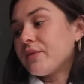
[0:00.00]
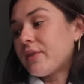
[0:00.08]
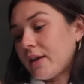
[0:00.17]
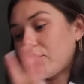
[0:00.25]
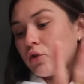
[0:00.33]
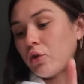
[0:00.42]

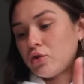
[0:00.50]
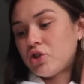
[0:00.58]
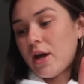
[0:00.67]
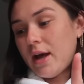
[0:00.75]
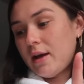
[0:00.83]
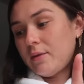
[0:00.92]
like the
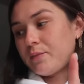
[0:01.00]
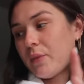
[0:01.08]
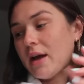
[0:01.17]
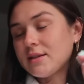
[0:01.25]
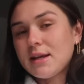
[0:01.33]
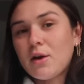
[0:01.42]
crochet
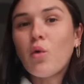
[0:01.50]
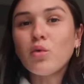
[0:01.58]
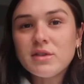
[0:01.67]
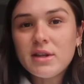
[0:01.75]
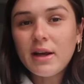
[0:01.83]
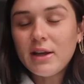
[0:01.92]
has like
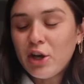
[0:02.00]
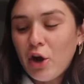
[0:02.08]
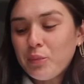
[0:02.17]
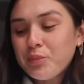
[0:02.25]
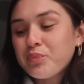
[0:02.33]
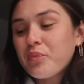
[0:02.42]
holes in it, you
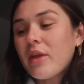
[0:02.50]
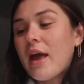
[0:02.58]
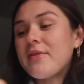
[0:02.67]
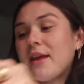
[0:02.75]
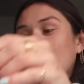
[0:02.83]
know? And then